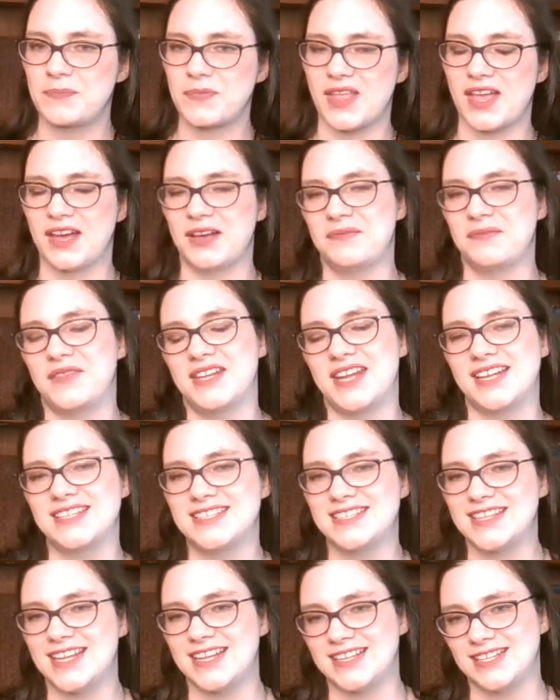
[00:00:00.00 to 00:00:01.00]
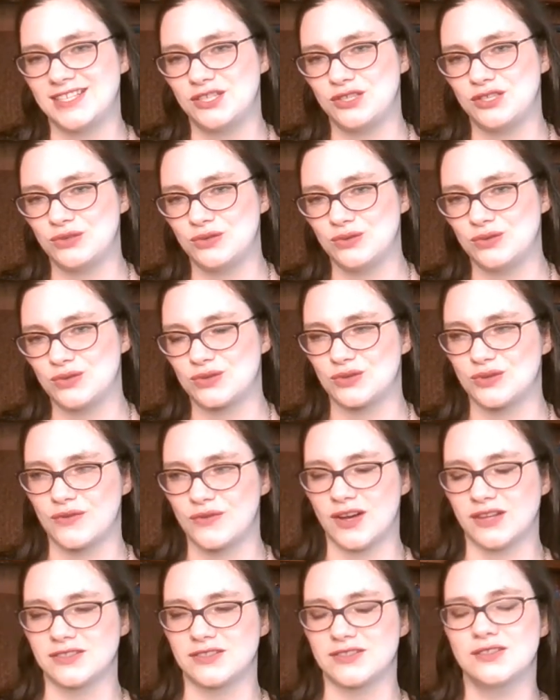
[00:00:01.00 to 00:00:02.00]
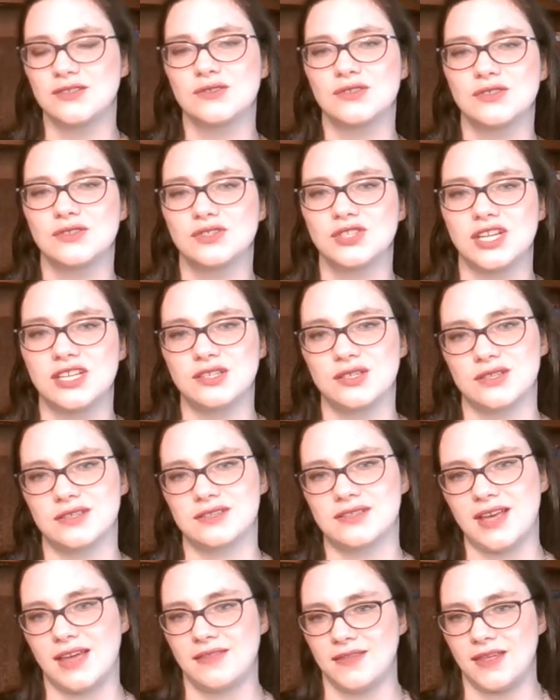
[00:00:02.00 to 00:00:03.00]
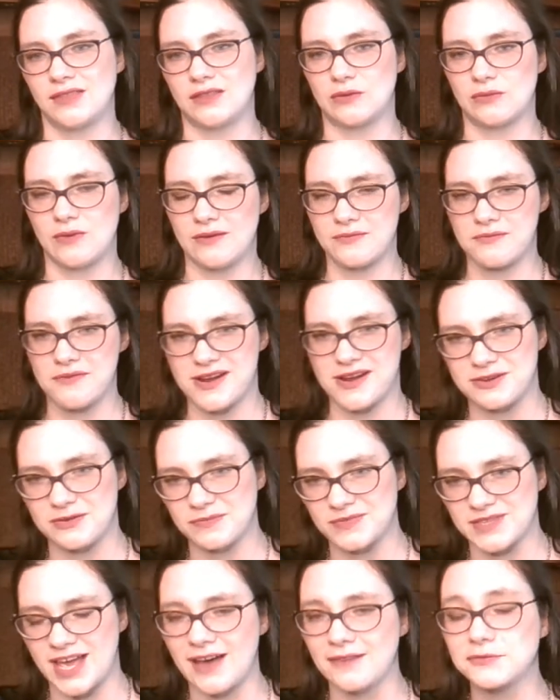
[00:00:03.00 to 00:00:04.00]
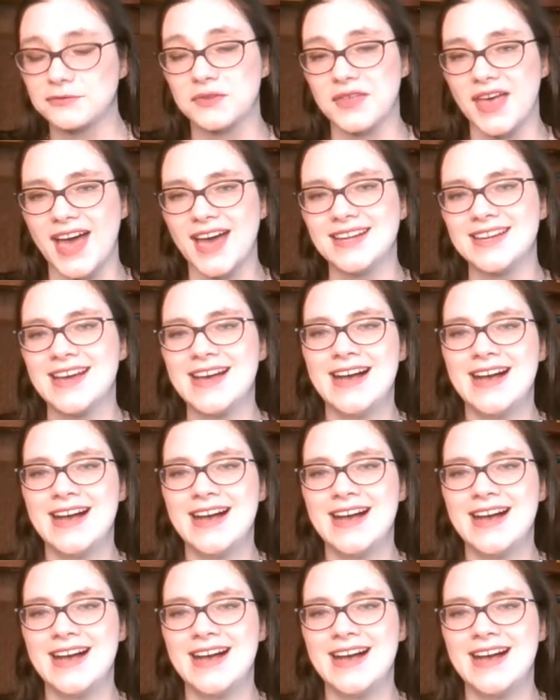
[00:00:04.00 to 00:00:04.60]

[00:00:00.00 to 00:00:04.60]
the 1982 sort of constitutional changes and then the referendums after that,